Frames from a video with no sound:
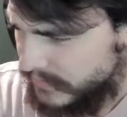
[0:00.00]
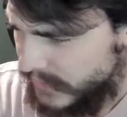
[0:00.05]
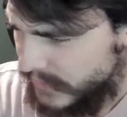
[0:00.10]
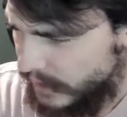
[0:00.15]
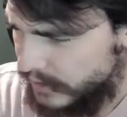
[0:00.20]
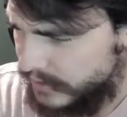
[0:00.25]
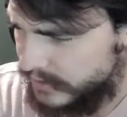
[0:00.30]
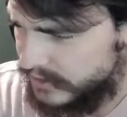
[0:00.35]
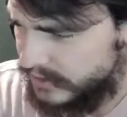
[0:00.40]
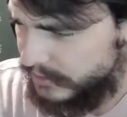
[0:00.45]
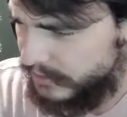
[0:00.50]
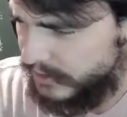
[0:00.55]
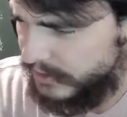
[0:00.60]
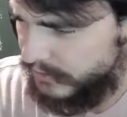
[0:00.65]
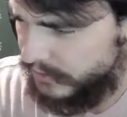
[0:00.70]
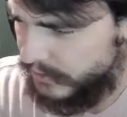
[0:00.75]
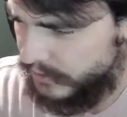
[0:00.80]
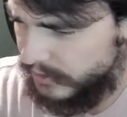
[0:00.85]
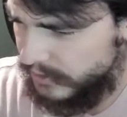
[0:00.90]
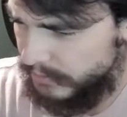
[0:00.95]
somebody
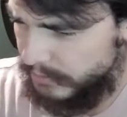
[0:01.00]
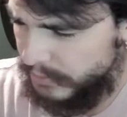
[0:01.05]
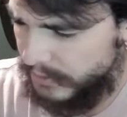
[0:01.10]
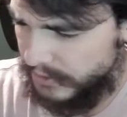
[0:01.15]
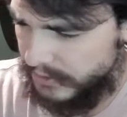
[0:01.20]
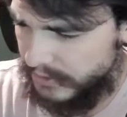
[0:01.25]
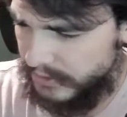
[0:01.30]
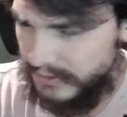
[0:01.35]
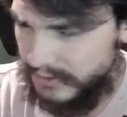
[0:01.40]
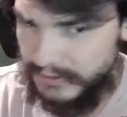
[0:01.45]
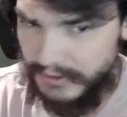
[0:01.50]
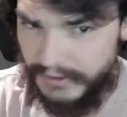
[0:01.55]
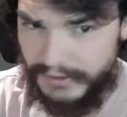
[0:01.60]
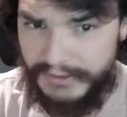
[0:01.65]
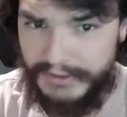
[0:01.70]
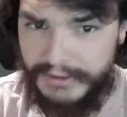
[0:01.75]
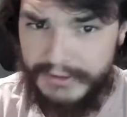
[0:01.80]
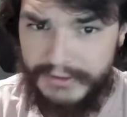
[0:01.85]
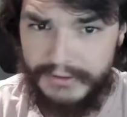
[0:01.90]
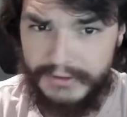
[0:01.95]
wrote a book called The
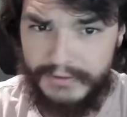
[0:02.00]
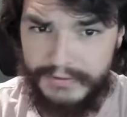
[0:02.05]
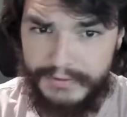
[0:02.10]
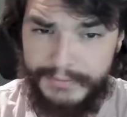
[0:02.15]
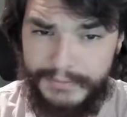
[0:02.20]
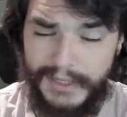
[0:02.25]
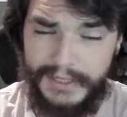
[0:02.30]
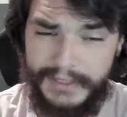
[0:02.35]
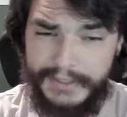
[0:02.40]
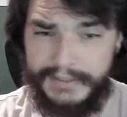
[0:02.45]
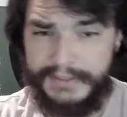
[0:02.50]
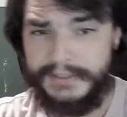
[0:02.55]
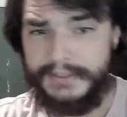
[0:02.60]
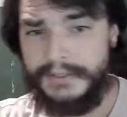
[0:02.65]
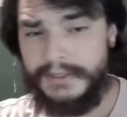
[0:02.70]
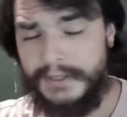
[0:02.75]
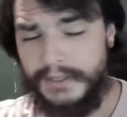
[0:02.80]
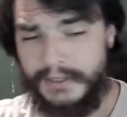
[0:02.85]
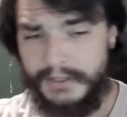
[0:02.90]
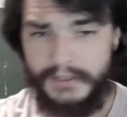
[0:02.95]
Theater of the Mind,
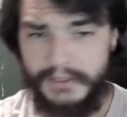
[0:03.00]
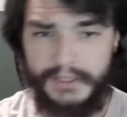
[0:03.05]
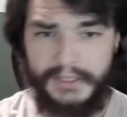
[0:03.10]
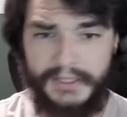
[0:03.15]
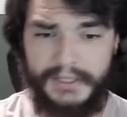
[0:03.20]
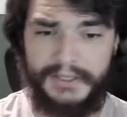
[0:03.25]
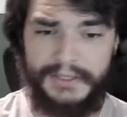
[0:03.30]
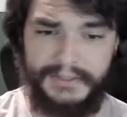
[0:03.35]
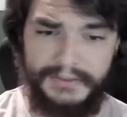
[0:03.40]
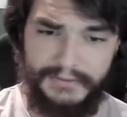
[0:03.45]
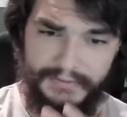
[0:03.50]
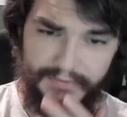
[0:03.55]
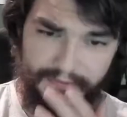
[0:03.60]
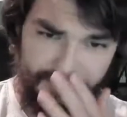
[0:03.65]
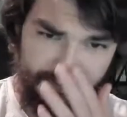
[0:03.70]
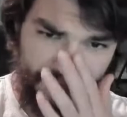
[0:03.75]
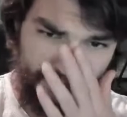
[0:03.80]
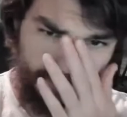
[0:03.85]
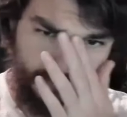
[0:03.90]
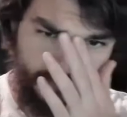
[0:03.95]
and
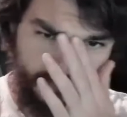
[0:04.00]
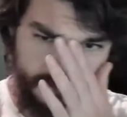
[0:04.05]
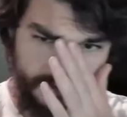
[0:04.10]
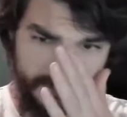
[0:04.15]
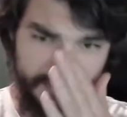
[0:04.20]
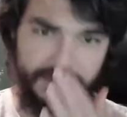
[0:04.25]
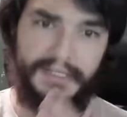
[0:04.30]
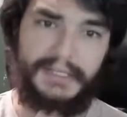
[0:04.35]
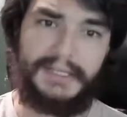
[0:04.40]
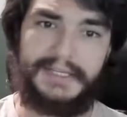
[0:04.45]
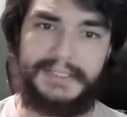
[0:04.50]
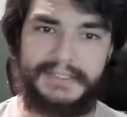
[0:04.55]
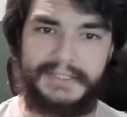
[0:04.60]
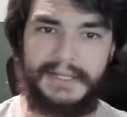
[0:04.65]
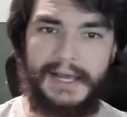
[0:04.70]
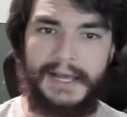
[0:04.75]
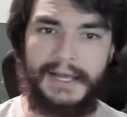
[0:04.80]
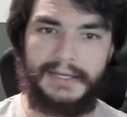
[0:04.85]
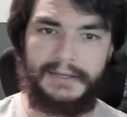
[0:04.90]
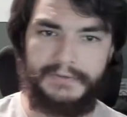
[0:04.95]
it's
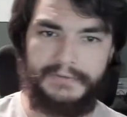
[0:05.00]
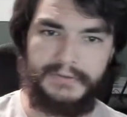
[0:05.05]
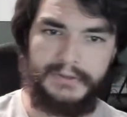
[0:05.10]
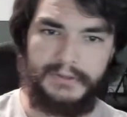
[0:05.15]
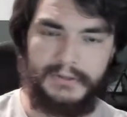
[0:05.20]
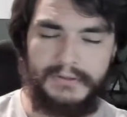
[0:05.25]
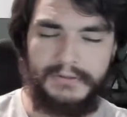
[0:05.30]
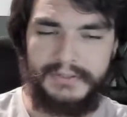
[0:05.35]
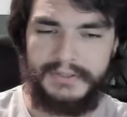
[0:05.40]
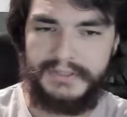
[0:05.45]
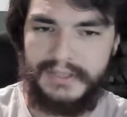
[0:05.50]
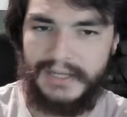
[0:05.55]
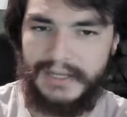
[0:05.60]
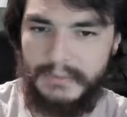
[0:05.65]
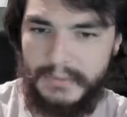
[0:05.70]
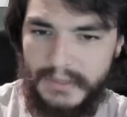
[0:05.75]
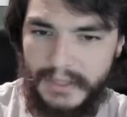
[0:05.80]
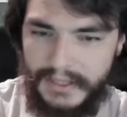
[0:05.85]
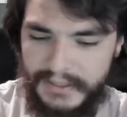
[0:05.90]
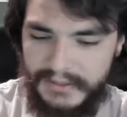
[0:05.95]
kind of along the same
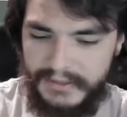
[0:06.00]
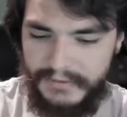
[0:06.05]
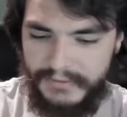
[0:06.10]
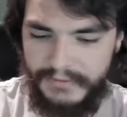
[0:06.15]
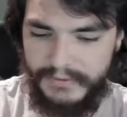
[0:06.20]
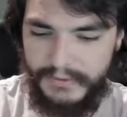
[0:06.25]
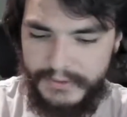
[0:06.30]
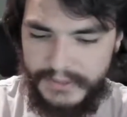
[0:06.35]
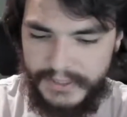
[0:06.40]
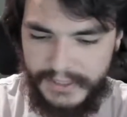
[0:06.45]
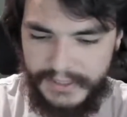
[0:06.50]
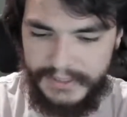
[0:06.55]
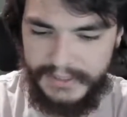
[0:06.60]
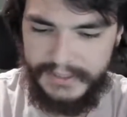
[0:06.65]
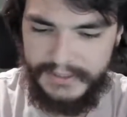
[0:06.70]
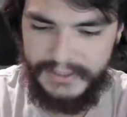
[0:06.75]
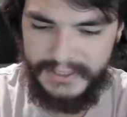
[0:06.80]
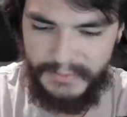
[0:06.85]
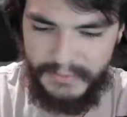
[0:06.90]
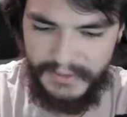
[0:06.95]
line of those
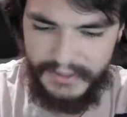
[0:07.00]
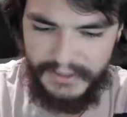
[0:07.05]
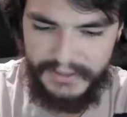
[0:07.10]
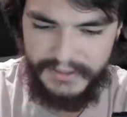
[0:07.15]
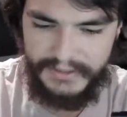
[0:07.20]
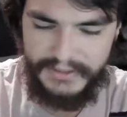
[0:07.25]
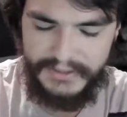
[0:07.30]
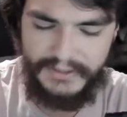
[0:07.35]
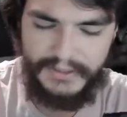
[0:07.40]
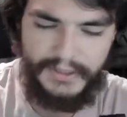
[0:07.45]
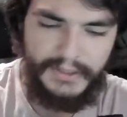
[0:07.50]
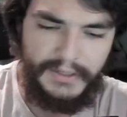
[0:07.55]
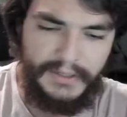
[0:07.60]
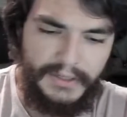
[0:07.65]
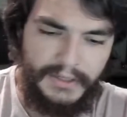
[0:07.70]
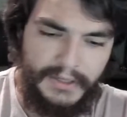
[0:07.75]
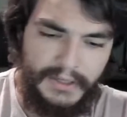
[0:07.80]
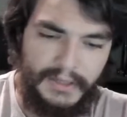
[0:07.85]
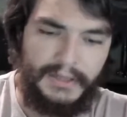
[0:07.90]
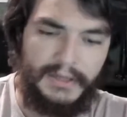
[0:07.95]
ideas, but it's
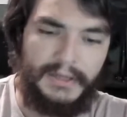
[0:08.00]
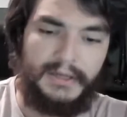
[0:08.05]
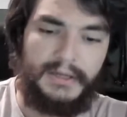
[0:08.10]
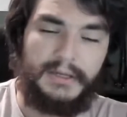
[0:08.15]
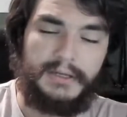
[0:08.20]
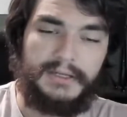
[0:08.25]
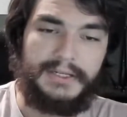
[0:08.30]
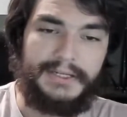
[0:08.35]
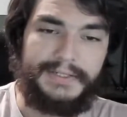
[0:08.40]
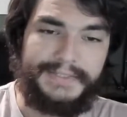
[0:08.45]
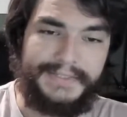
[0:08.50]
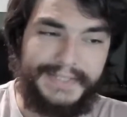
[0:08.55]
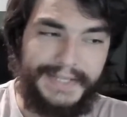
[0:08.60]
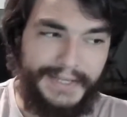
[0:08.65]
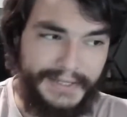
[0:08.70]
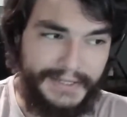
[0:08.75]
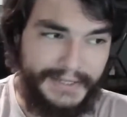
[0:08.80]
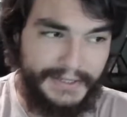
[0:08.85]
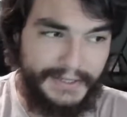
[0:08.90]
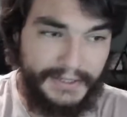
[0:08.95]

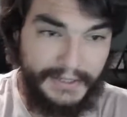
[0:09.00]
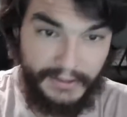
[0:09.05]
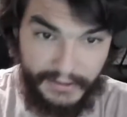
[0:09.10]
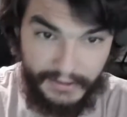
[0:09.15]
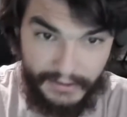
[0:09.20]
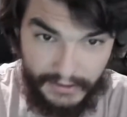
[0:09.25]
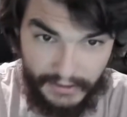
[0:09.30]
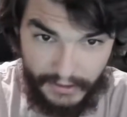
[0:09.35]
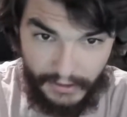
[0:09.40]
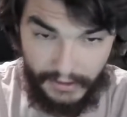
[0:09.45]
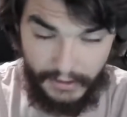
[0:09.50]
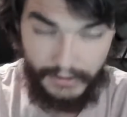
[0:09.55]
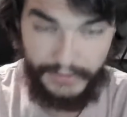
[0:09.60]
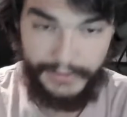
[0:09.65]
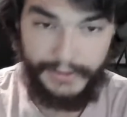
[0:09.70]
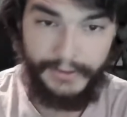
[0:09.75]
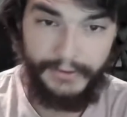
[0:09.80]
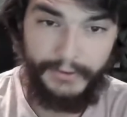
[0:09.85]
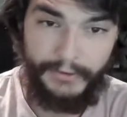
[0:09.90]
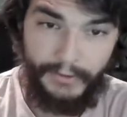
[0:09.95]
taking it
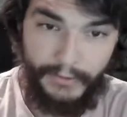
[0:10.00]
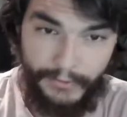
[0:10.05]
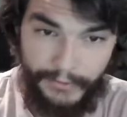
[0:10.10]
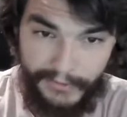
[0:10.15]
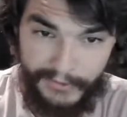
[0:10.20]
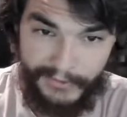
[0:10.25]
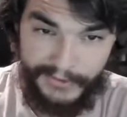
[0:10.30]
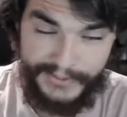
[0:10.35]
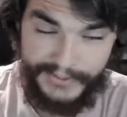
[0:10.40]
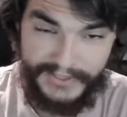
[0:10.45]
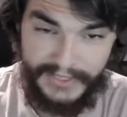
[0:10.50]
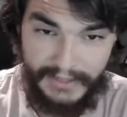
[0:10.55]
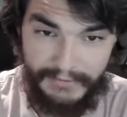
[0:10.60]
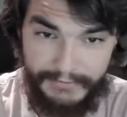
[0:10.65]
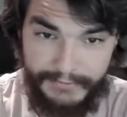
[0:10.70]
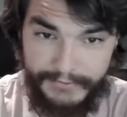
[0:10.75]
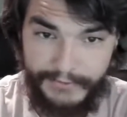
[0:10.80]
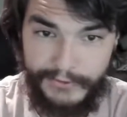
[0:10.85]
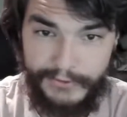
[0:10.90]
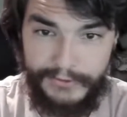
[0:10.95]
another step
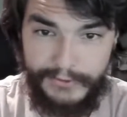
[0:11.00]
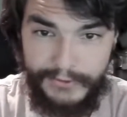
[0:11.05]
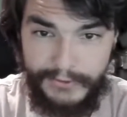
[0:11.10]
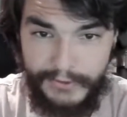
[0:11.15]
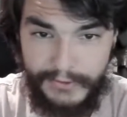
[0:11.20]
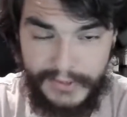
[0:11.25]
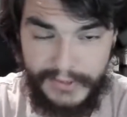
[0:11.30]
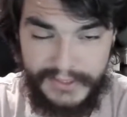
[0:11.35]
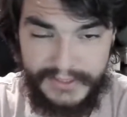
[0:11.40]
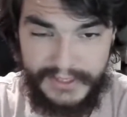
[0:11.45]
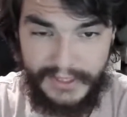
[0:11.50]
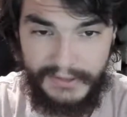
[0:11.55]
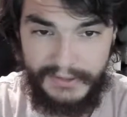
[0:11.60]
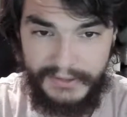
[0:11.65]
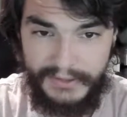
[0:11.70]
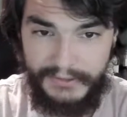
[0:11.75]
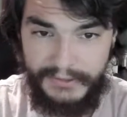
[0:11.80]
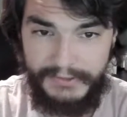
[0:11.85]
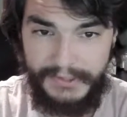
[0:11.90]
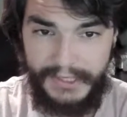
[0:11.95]
further and telling
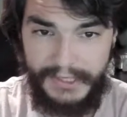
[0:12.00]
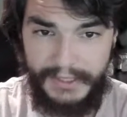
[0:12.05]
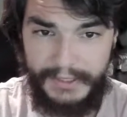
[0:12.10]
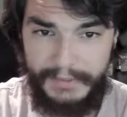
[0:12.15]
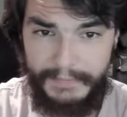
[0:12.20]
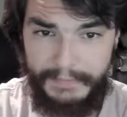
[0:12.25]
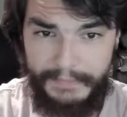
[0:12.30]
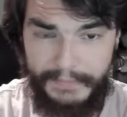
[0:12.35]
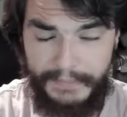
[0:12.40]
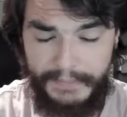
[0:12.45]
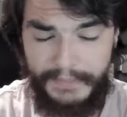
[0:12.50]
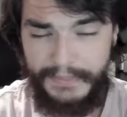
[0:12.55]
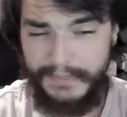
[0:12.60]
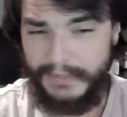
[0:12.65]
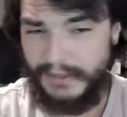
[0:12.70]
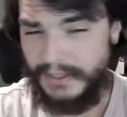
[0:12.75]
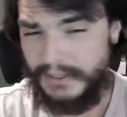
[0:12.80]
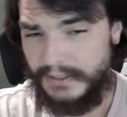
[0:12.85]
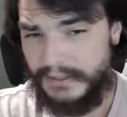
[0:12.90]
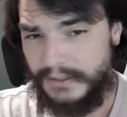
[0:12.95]
you that,
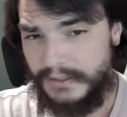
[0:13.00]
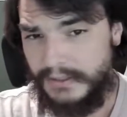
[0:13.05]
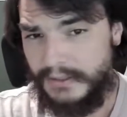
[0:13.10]
like,